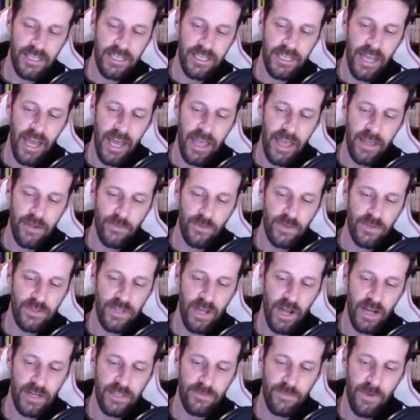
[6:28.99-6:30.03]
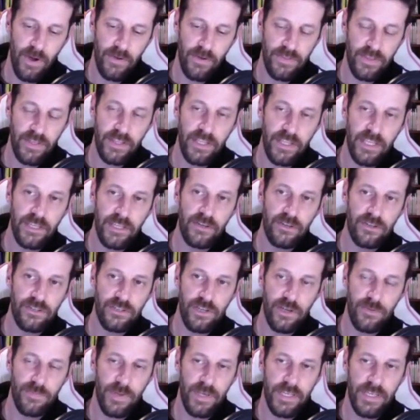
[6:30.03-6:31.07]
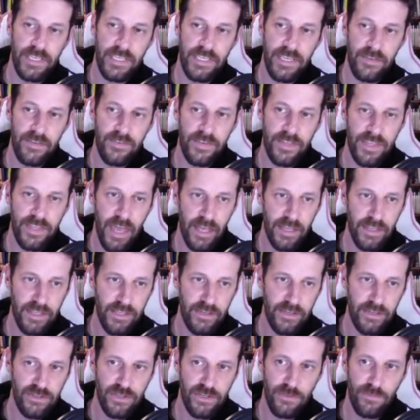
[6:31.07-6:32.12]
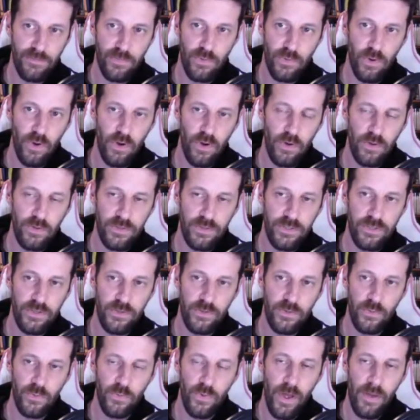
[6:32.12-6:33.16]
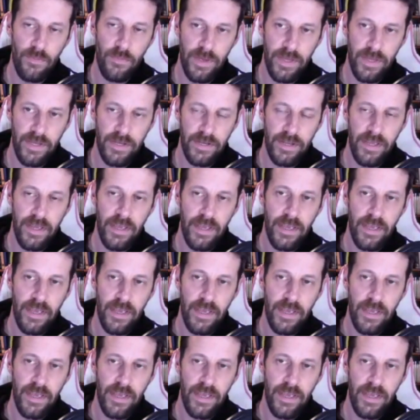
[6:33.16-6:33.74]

night when you talked about the leadership and giving that leadership role to women.